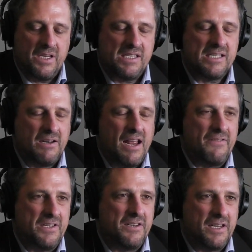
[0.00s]
still
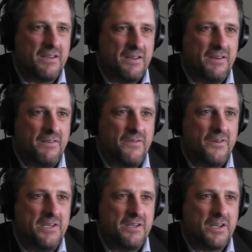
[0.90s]
have a
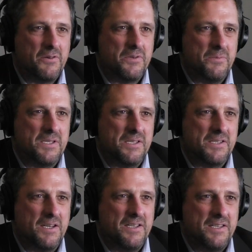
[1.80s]
very dichotomous
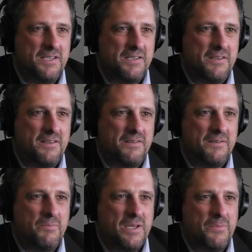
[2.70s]
society, so
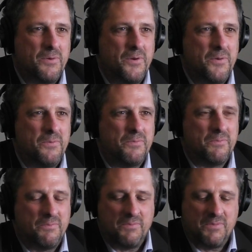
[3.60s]
the people
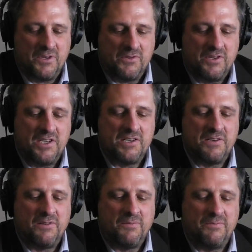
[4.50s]
the
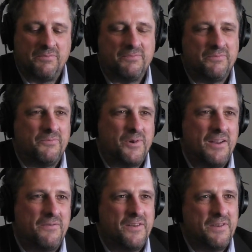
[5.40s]
traditional
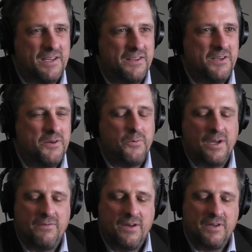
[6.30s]
way of living and the new
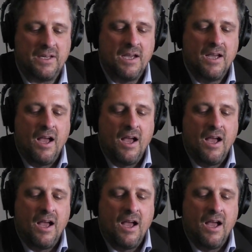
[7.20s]
way of living,